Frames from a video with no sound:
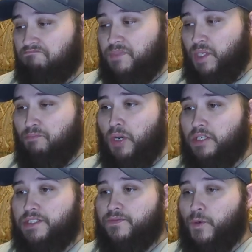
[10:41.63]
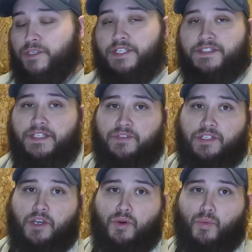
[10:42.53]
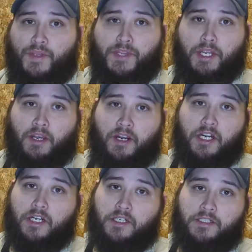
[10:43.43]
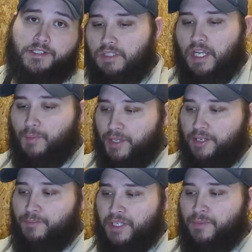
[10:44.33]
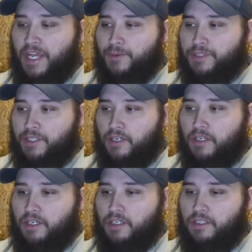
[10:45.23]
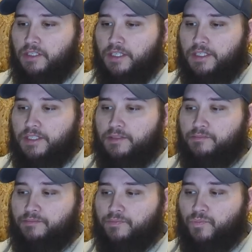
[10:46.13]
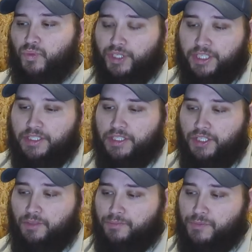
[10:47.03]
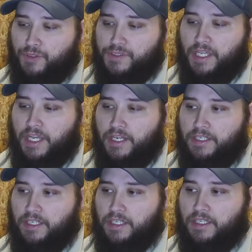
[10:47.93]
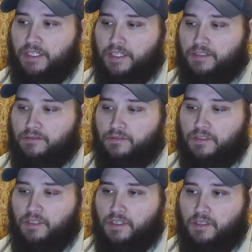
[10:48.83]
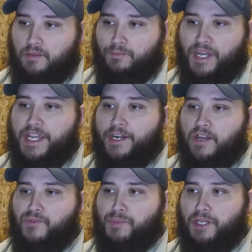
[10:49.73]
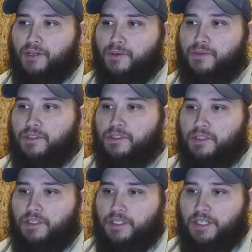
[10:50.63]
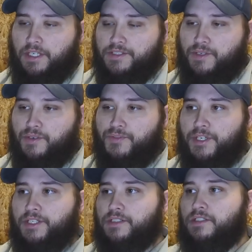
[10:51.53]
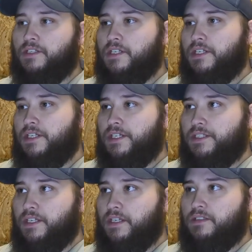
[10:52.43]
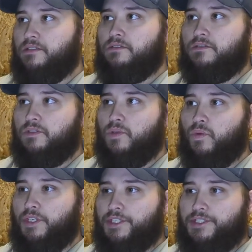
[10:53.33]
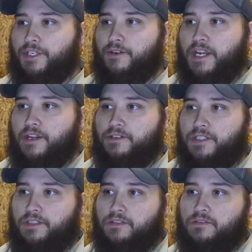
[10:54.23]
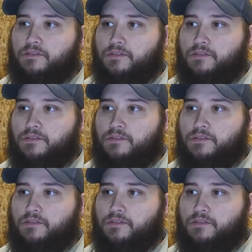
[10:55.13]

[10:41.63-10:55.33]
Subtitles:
Some parts Ford doesn't even know what they are. I plan on being back with the car. We're going to continue to use the Hyundai and buy it off of Bo and his girlfriend. And then we're going to turn around and